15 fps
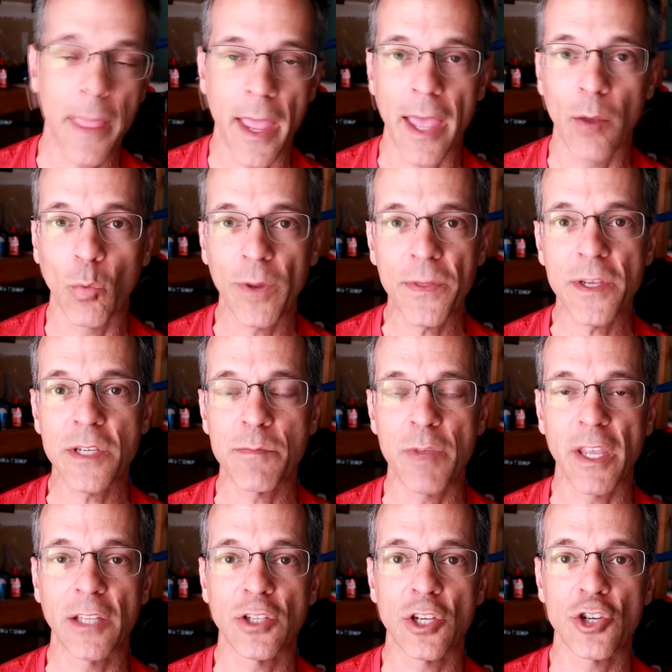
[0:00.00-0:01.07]
And what this
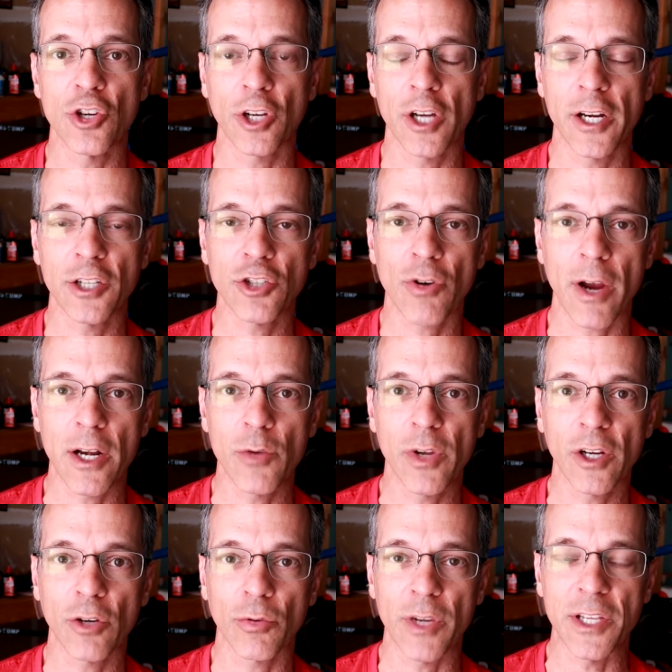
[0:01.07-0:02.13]
means is you're going to try to
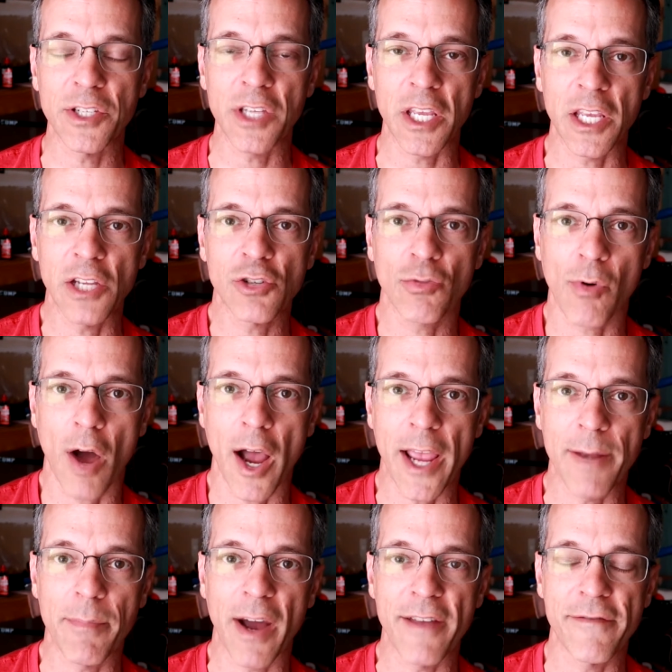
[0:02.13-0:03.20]
increase each
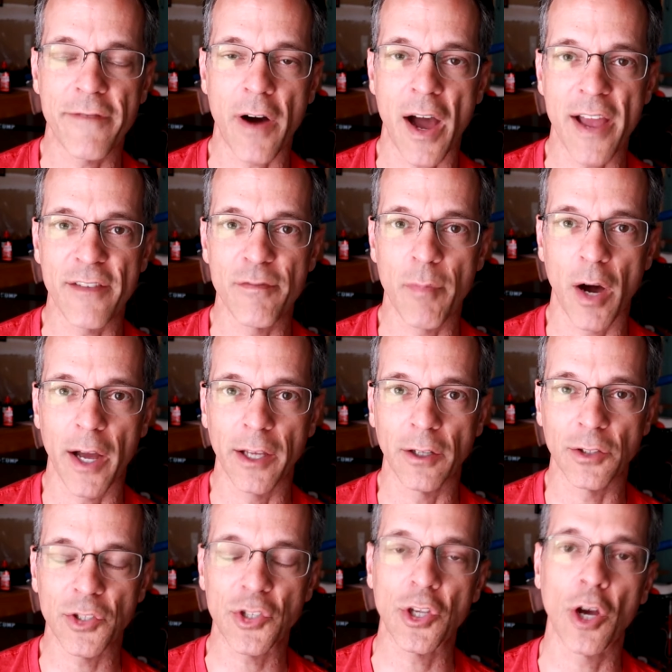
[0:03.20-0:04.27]
ride by 5
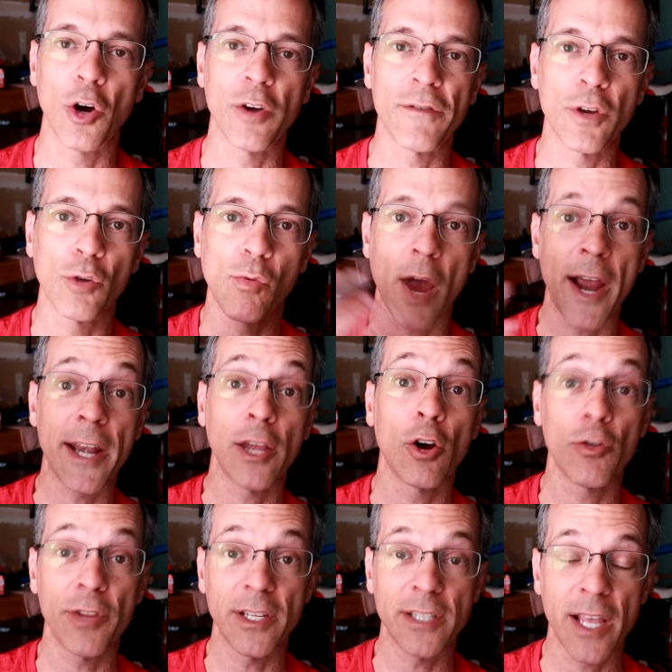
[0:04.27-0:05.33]
miles. So if you're riding
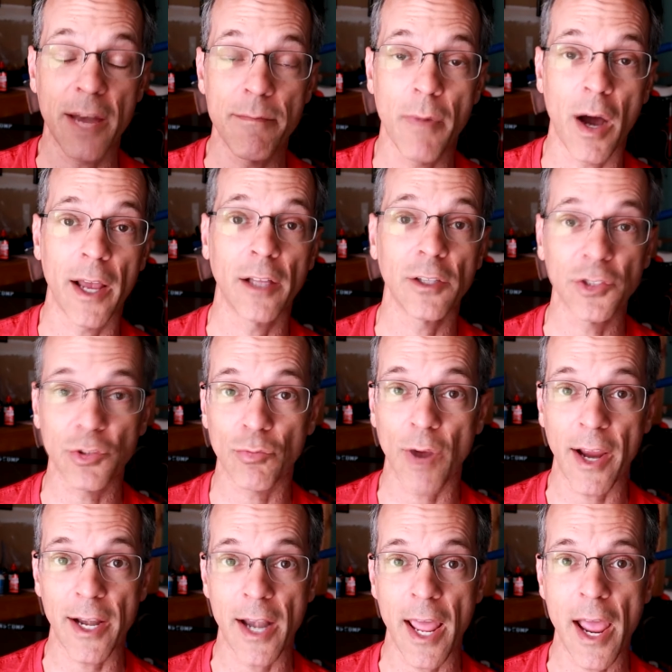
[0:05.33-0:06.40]
only 10 miles
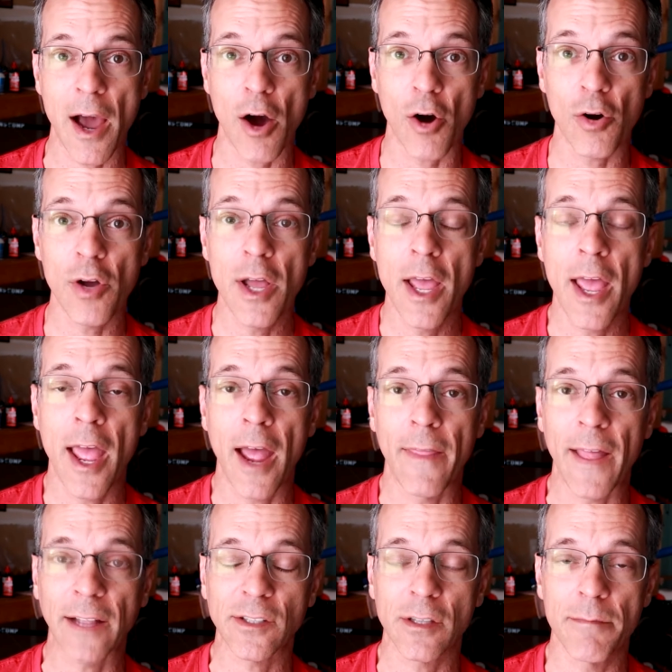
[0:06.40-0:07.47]
right now, and
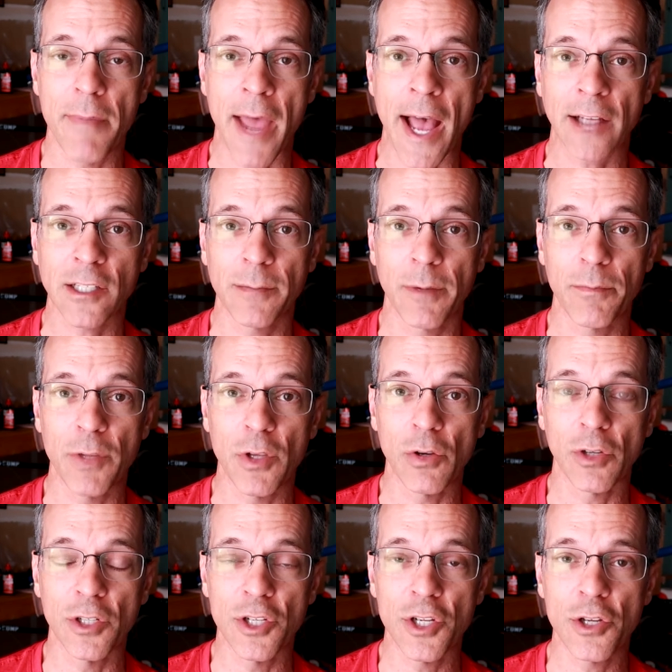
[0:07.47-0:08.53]
that's the maximum you
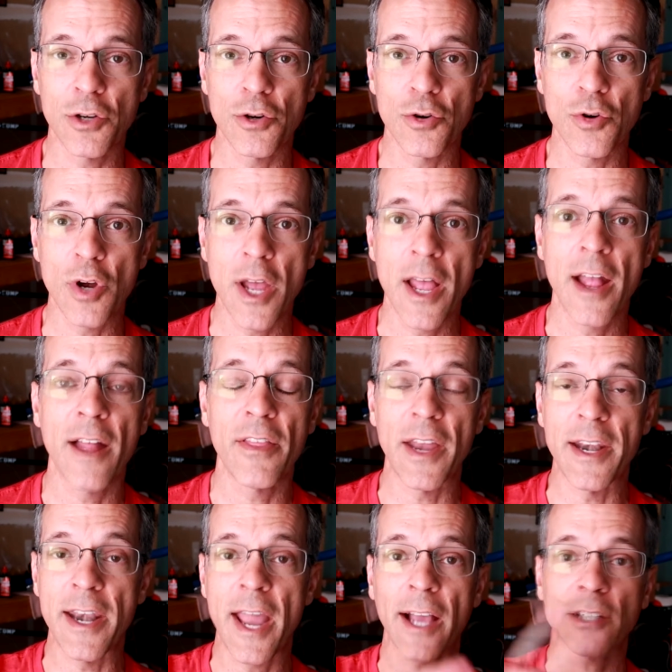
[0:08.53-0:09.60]
could do,
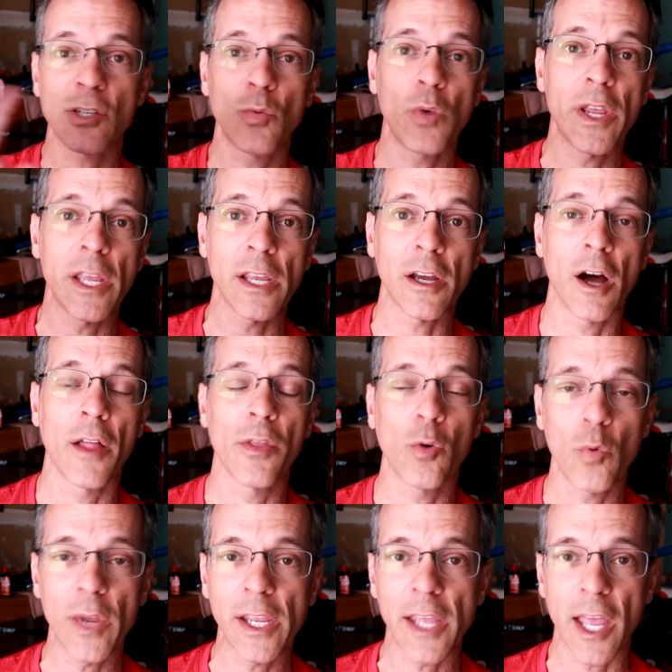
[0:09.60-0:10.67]
then next week on the
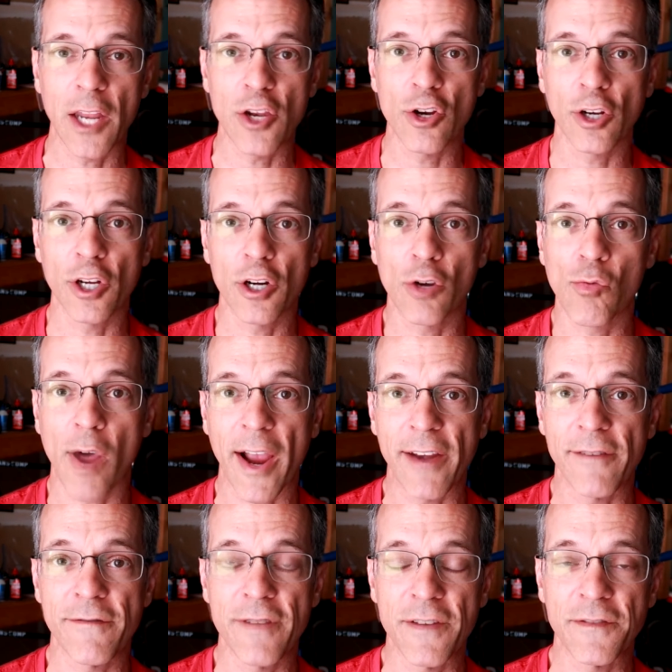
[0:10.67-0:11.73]
weekend you're going to ride
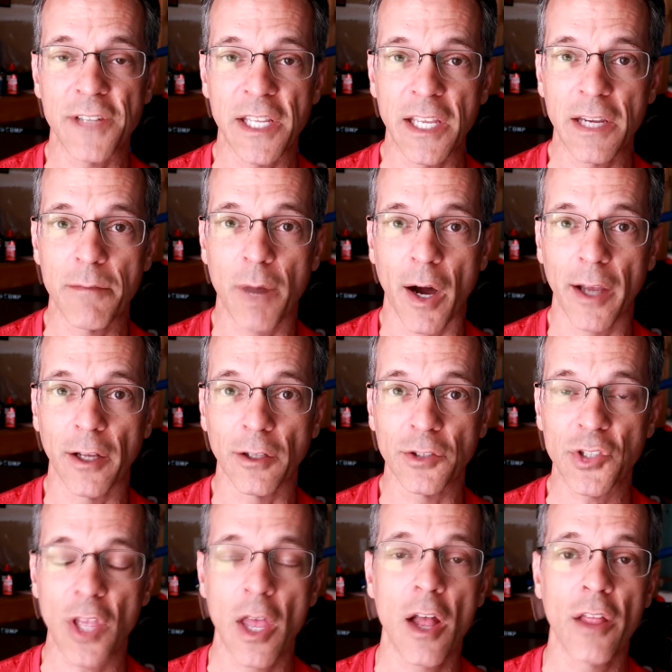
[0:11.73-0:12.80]
15
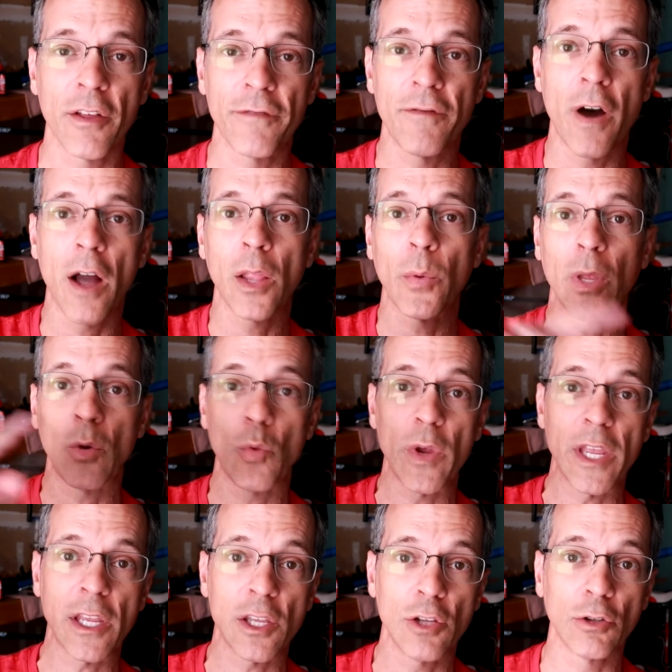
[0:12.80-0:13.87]
miles. The following
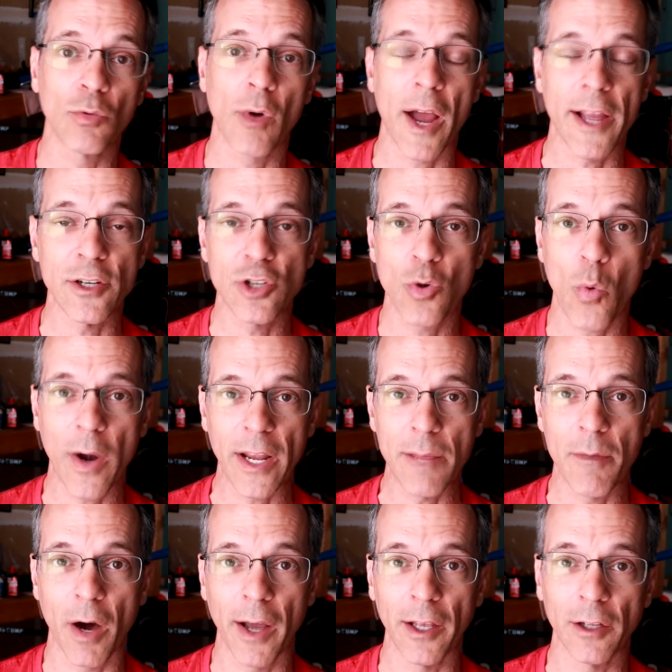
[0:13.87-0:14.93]
week you'll ride 20
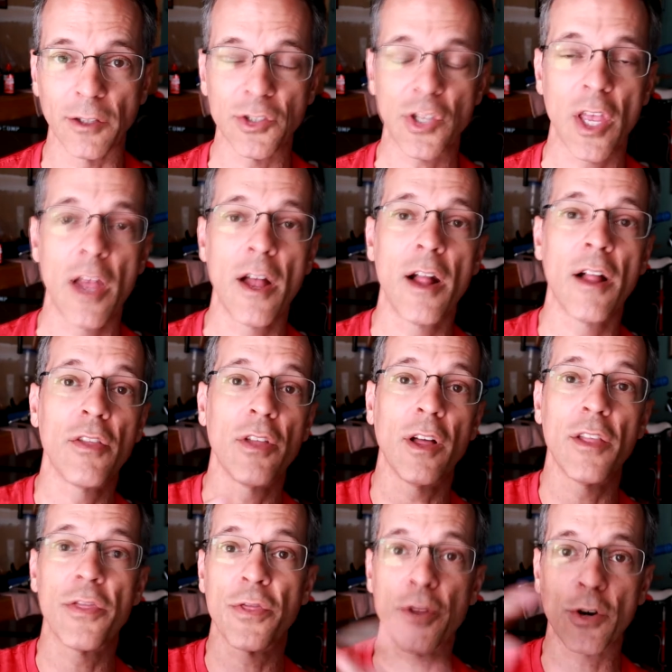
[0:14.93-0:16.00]
miles. The
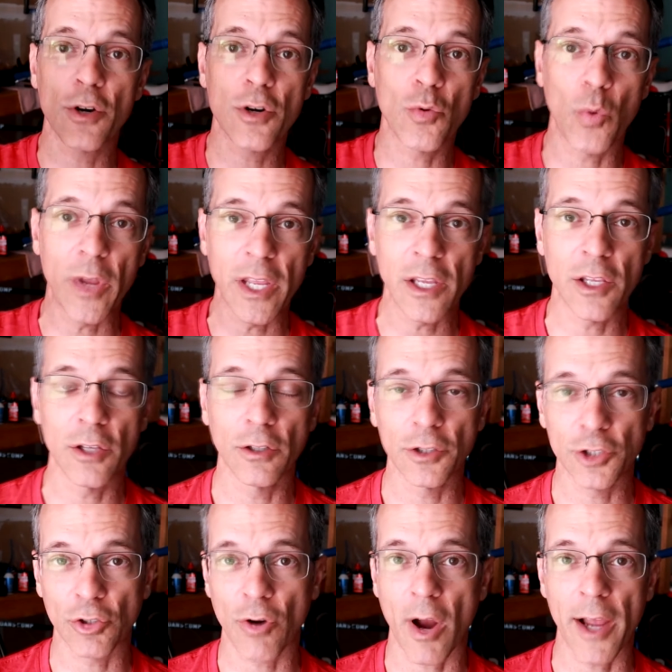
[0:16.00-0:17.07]
third week you'll
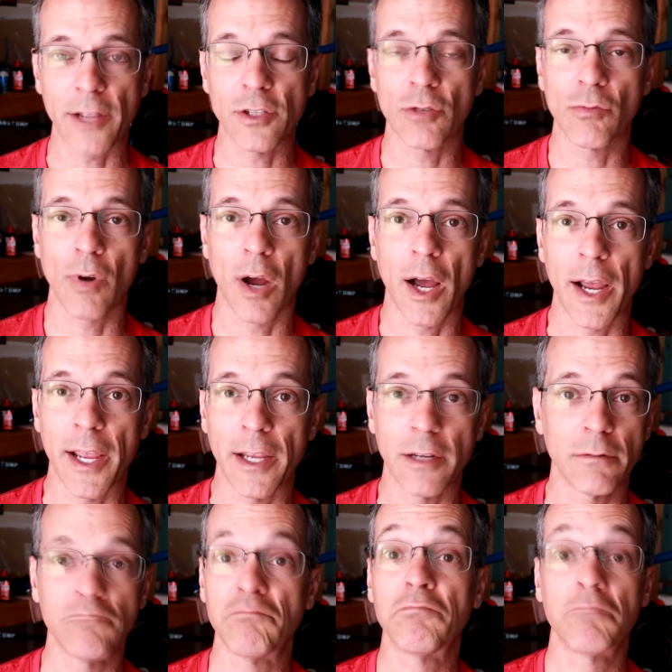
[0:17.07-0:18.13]
try to ride
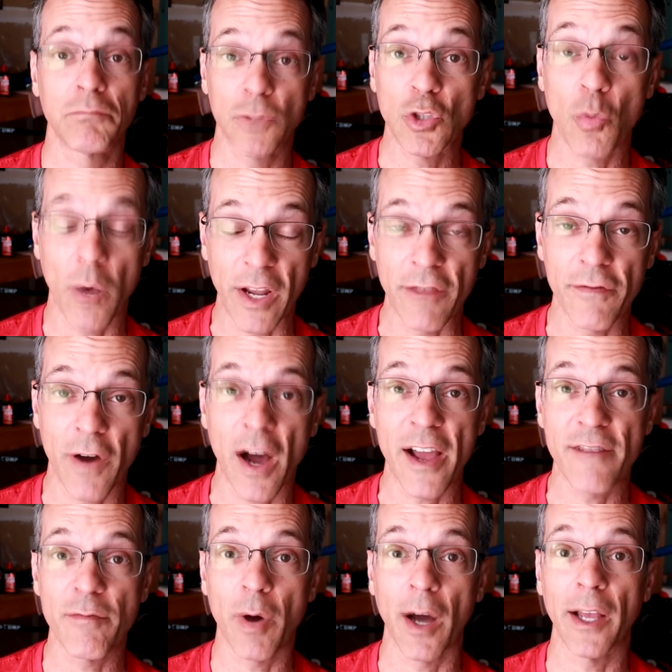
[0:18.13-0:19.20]

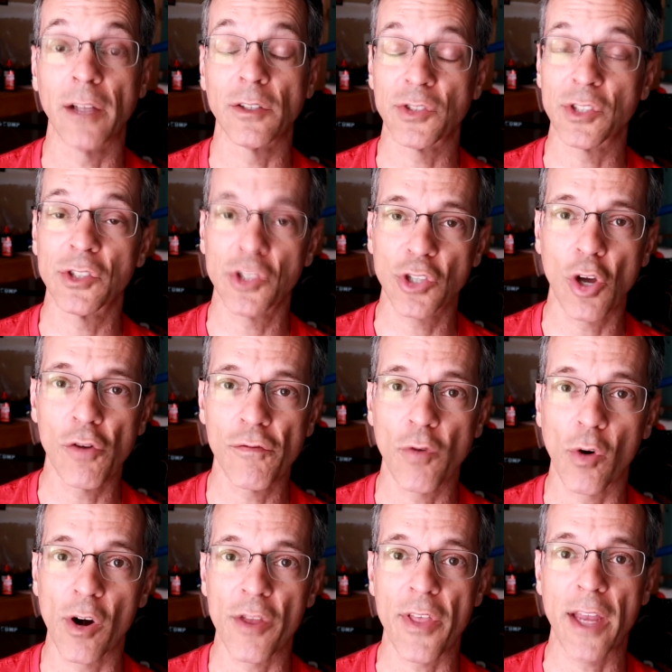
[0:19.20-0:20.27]
25 miles and so
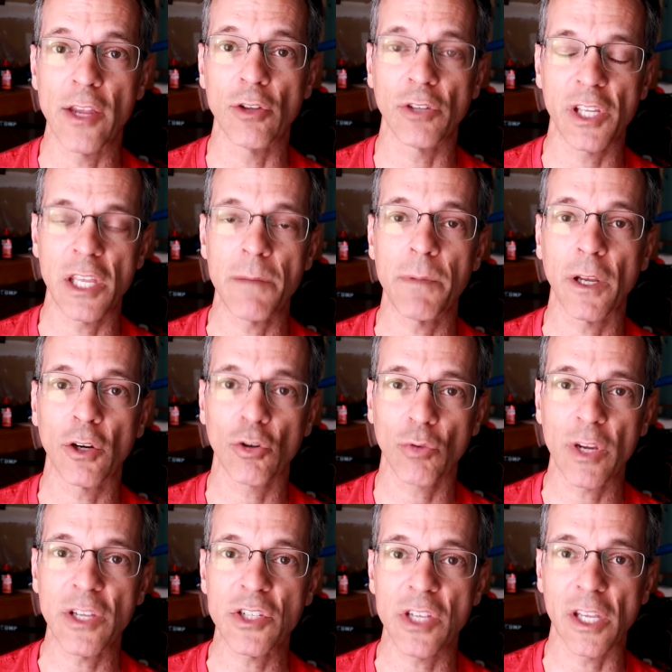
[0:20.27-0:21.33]
forth, and you'll keep
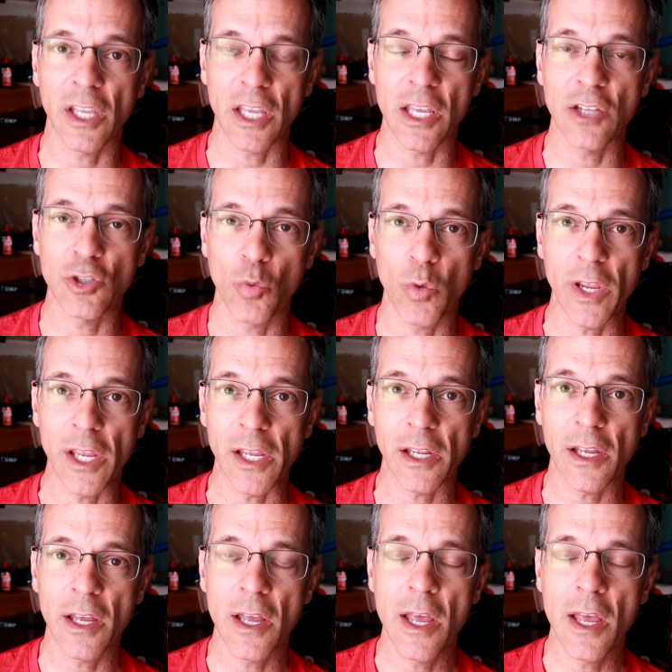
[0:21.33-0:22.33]
increasing each week.